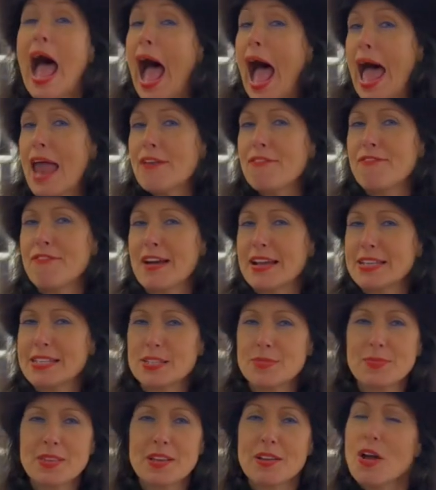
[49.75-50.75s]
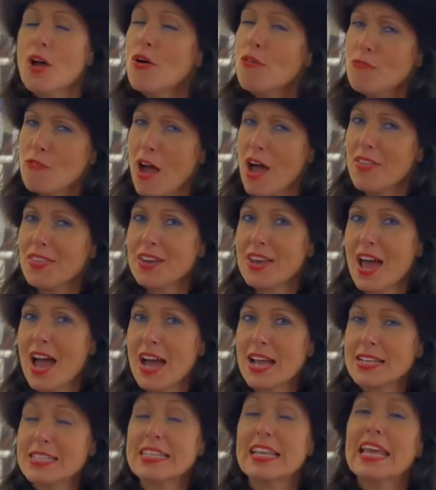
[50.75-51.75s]
and find something rather
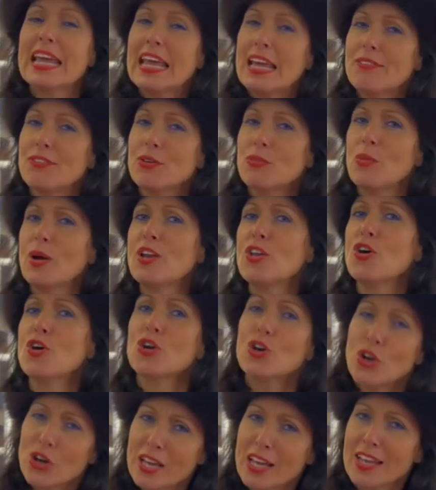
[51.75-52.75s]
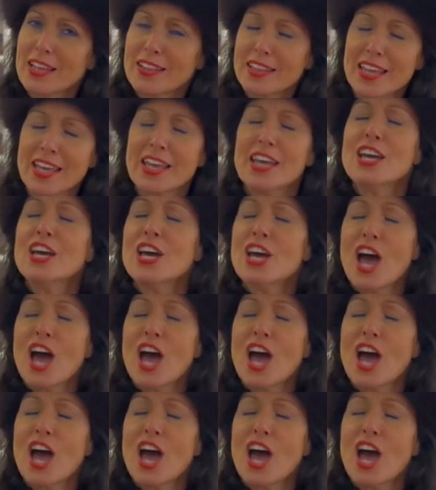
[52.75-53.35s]
nice, even when you're cooking the